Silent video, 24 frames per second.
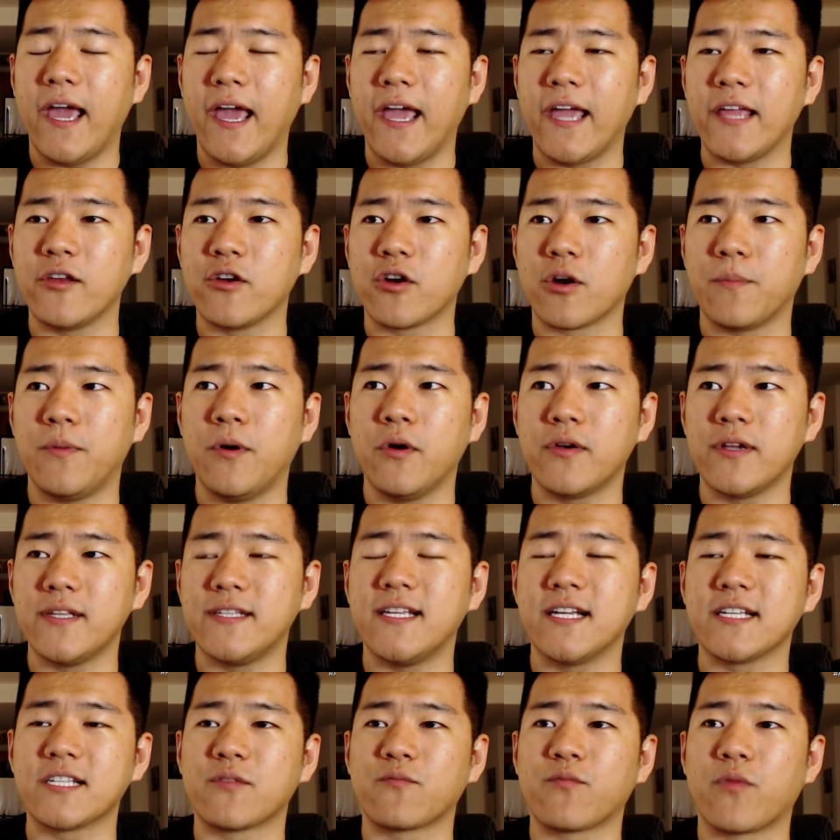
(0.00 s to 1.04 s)
and your
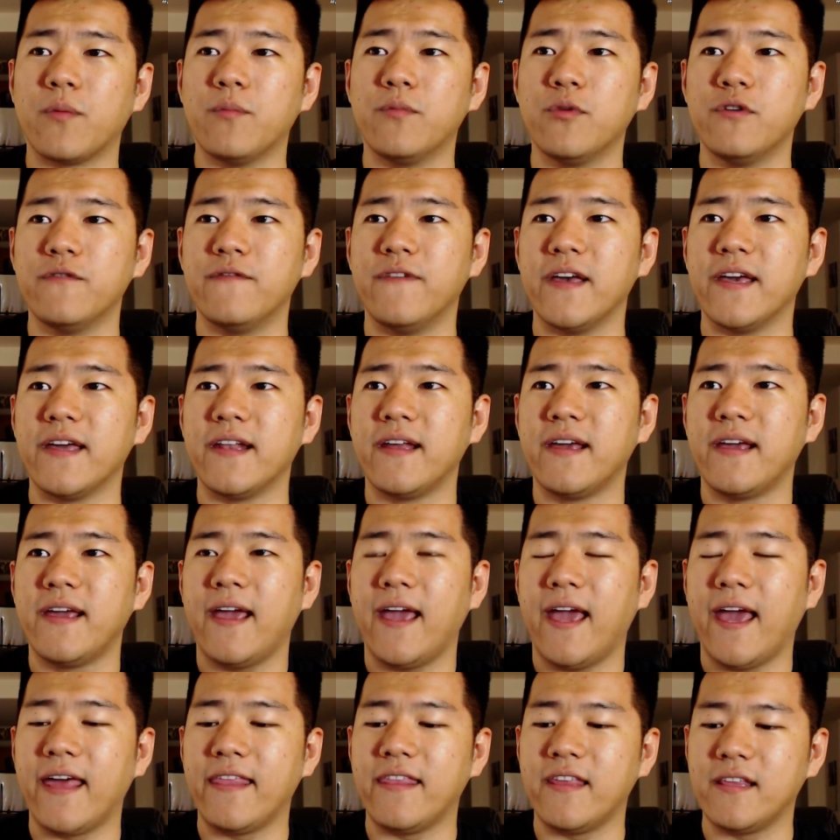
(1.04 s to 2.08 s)
opponent doesn't remove it,
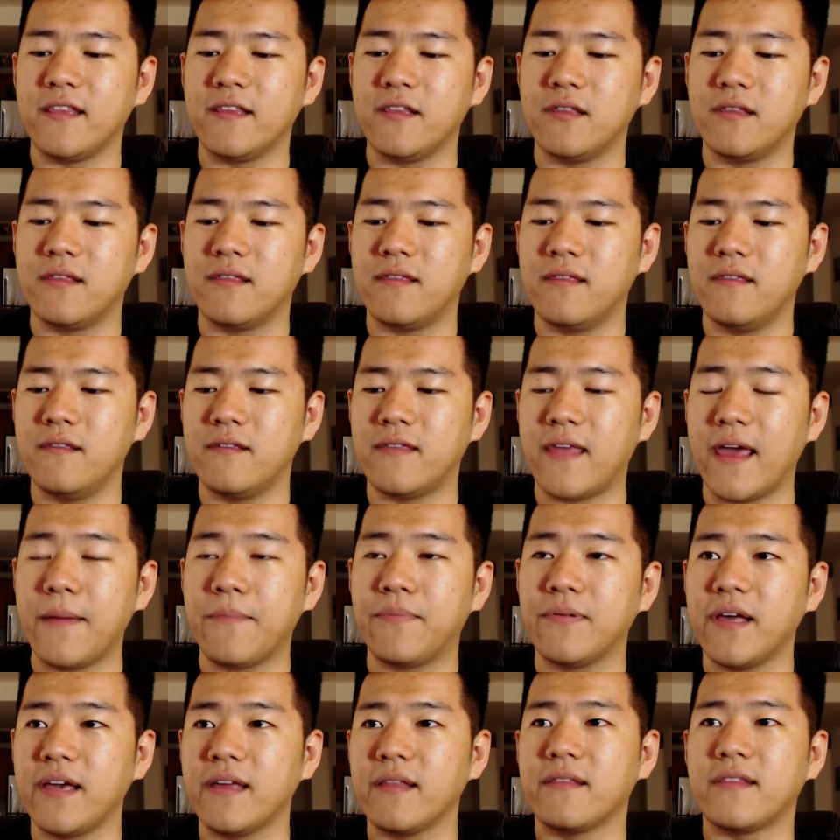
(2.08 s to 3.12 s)
and then they
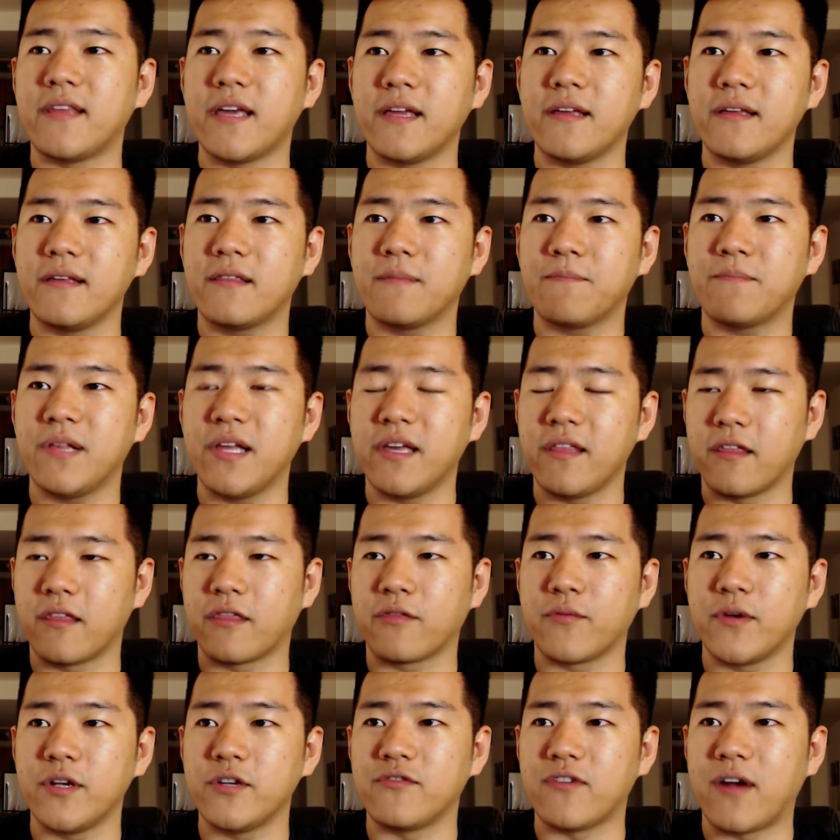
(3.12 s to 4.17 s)
play the
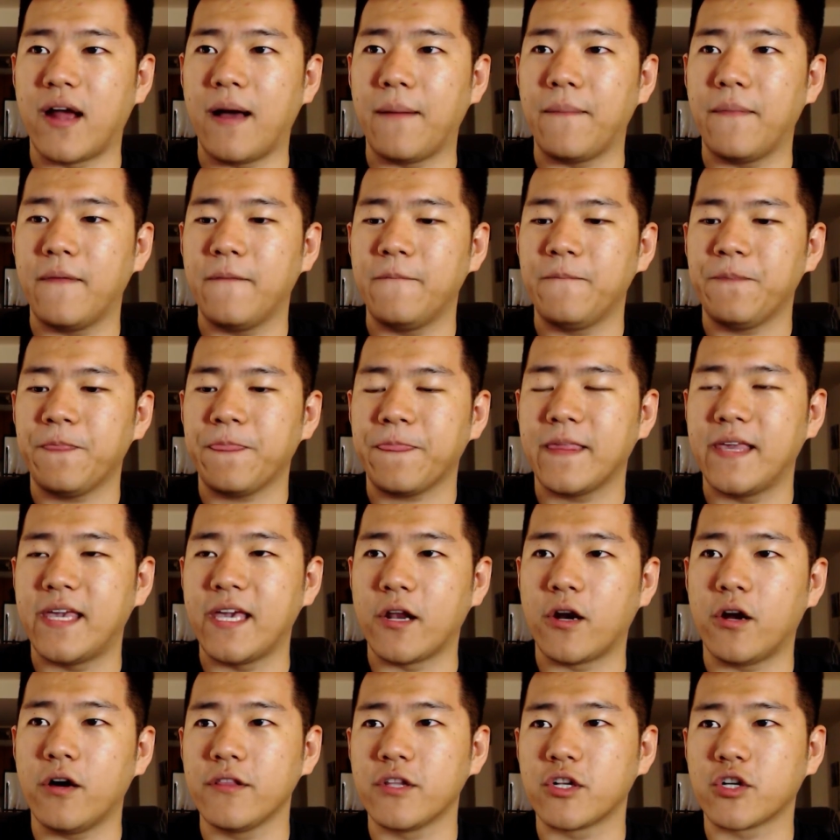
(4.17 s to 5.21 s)
3-drop,
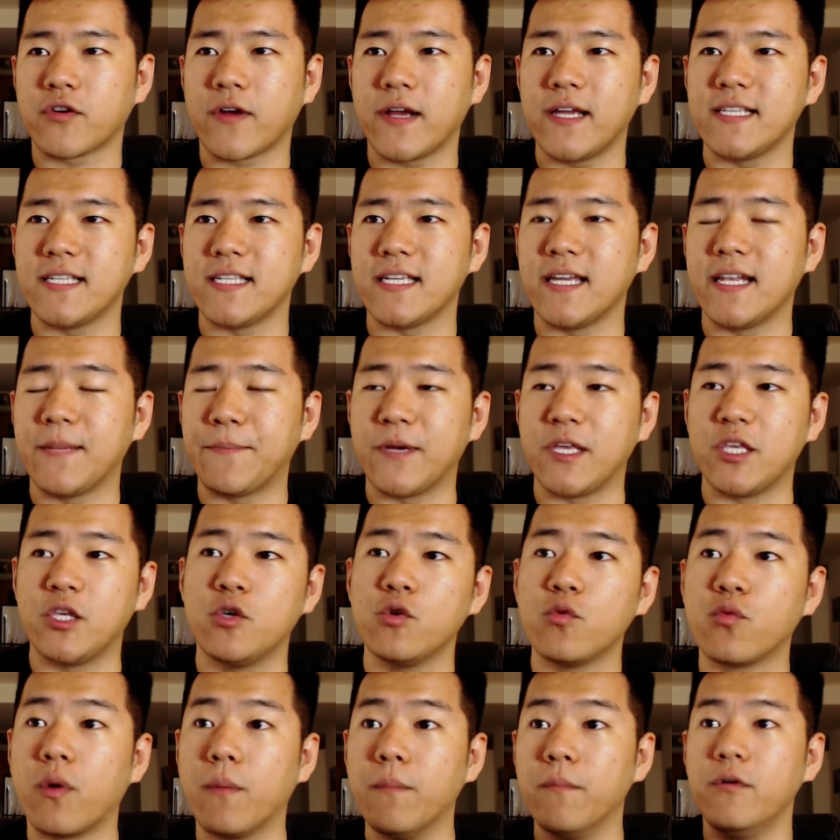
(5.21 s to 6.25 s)
get all the trades in, but
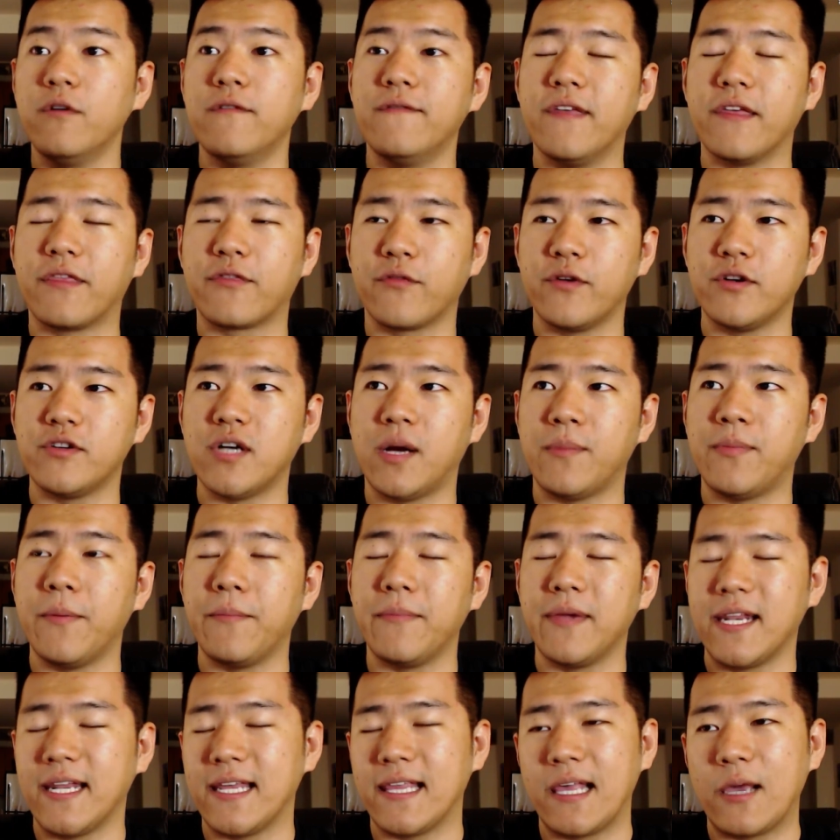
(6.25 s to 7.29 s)
you remove the 3-drop
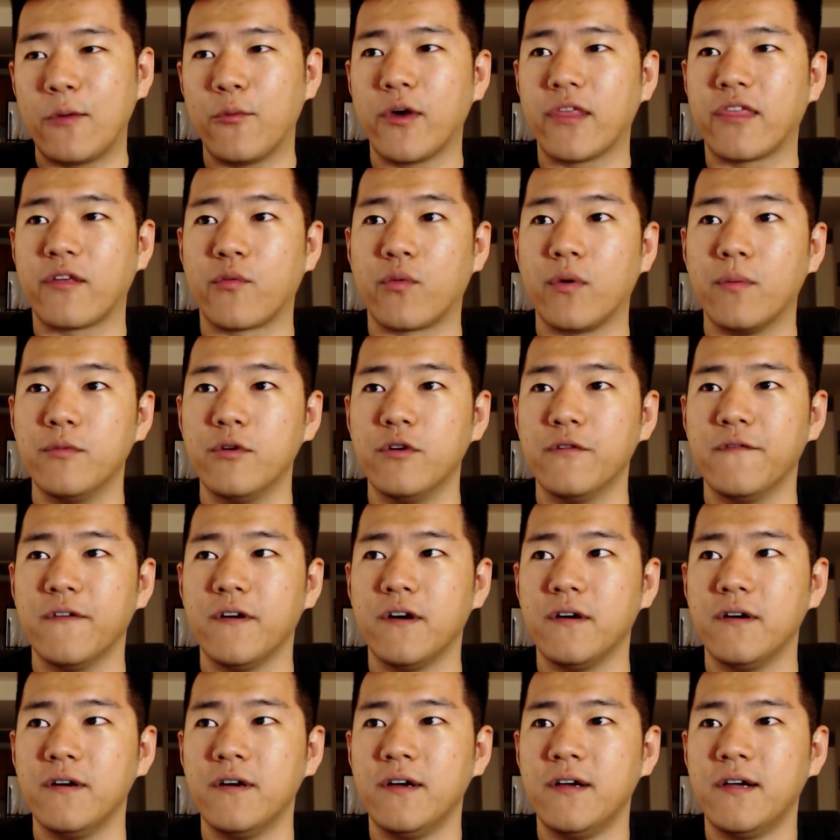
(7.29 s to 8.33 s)
immediately with a
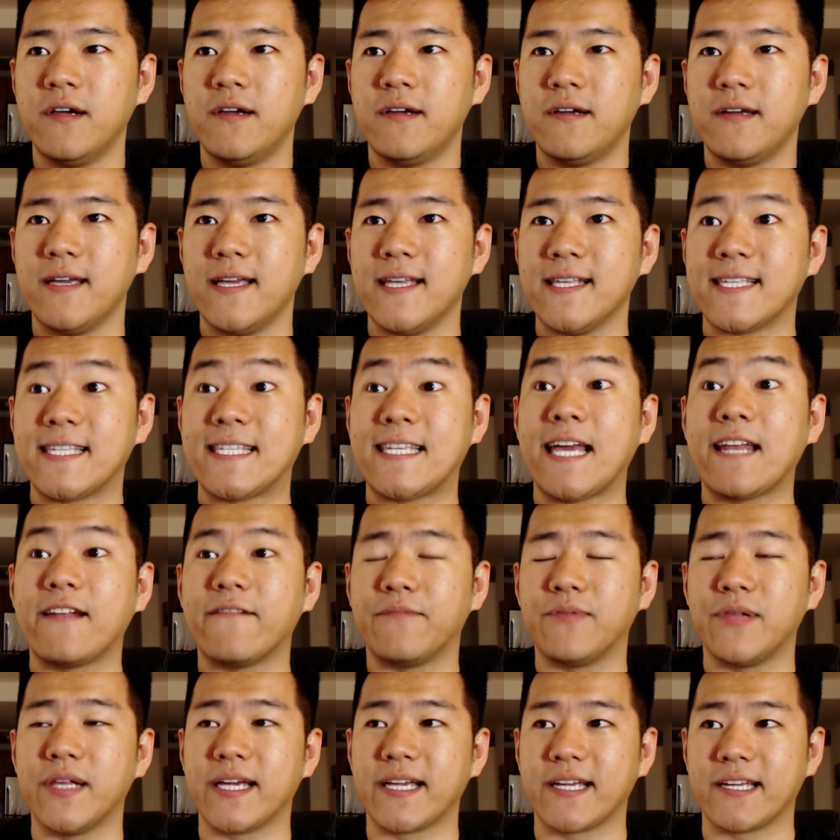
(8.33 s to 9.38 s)
removal, instead
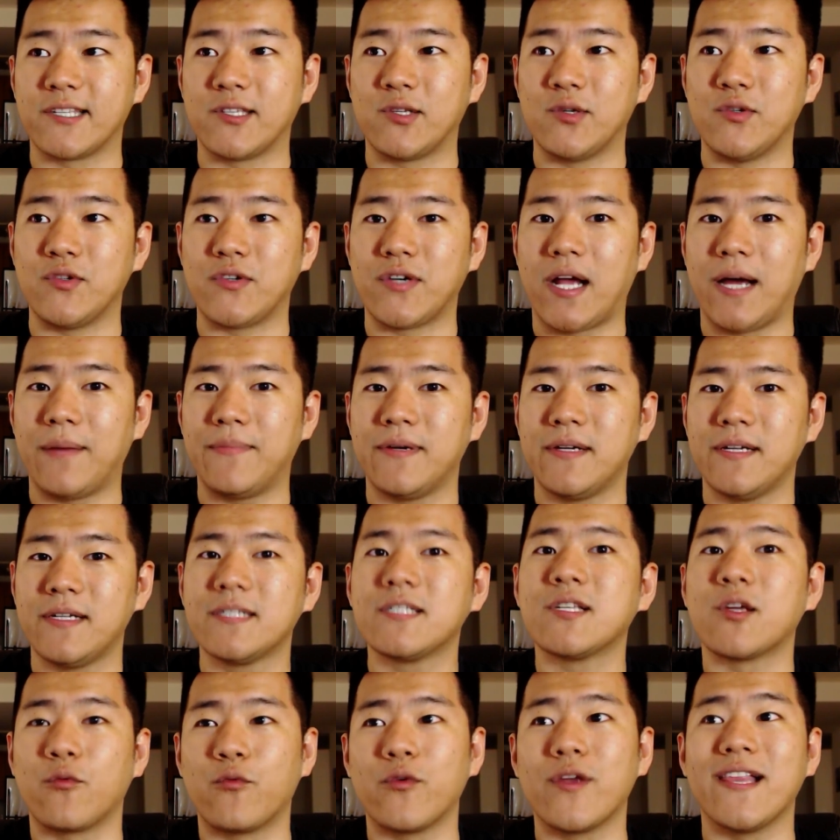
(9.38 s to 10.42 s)
of playing a 2-drop,
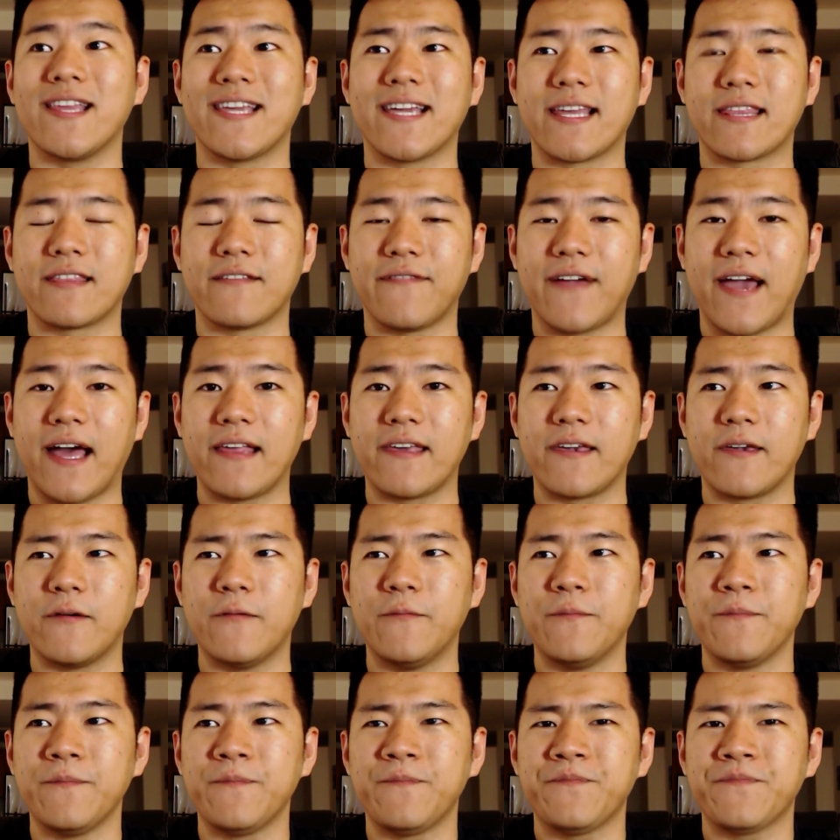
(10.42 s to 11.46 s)
to really get the value.
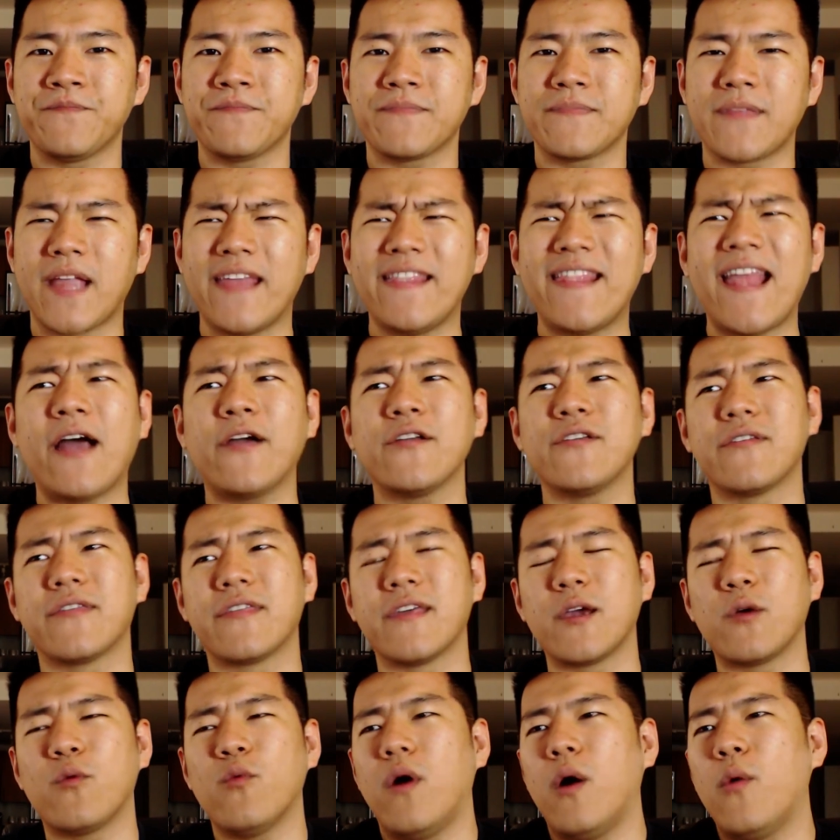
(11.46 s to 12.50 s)
And now you
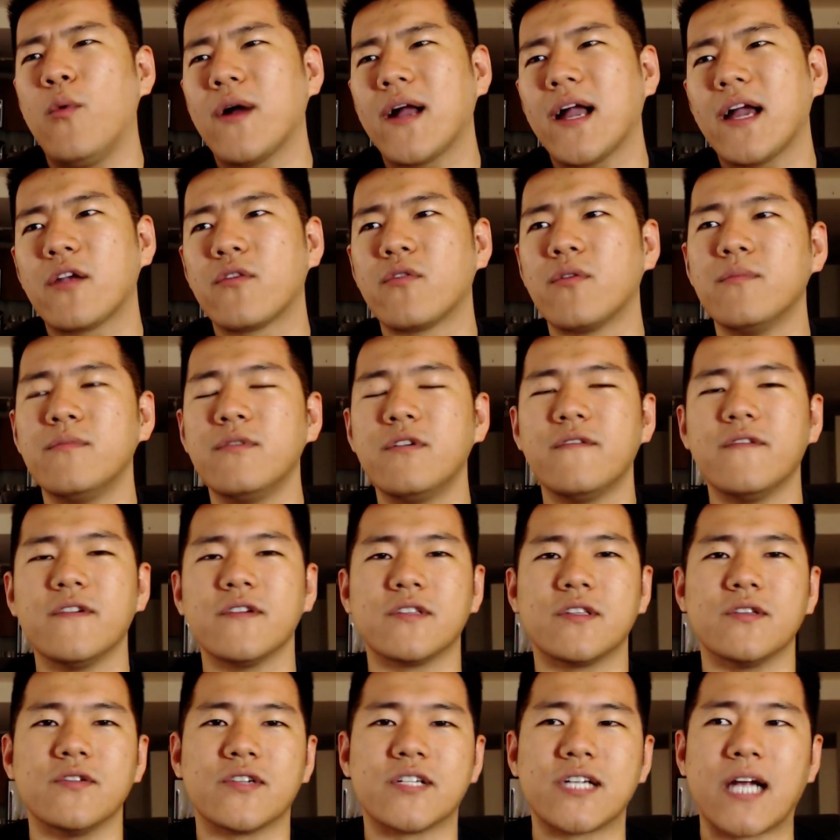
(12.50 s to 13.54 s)
think, well, what kind of
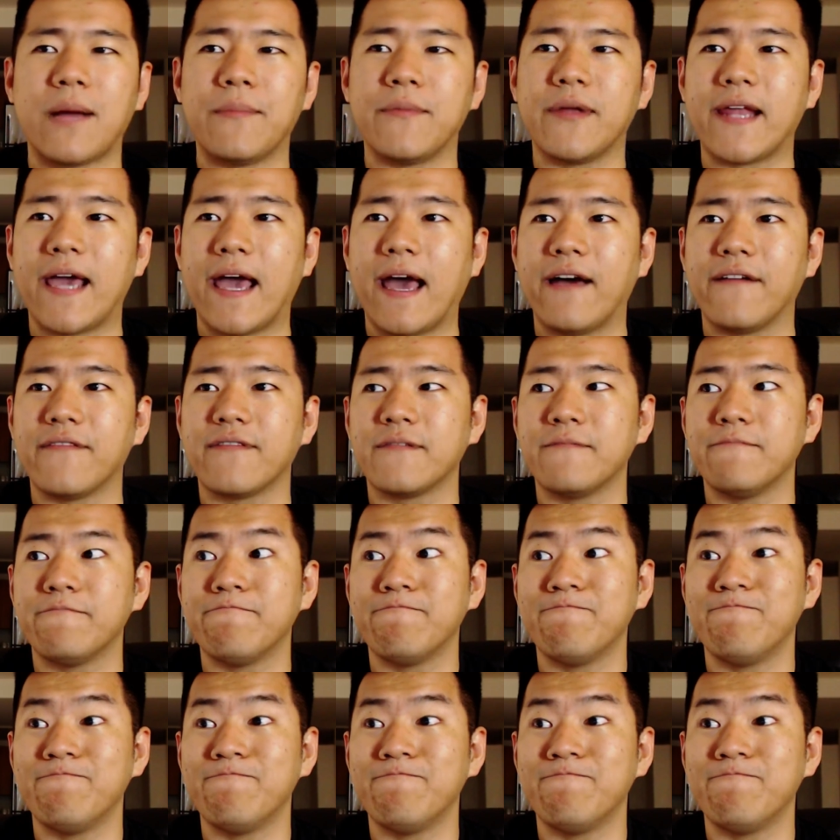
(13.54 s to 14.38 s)
removals do Shaman have?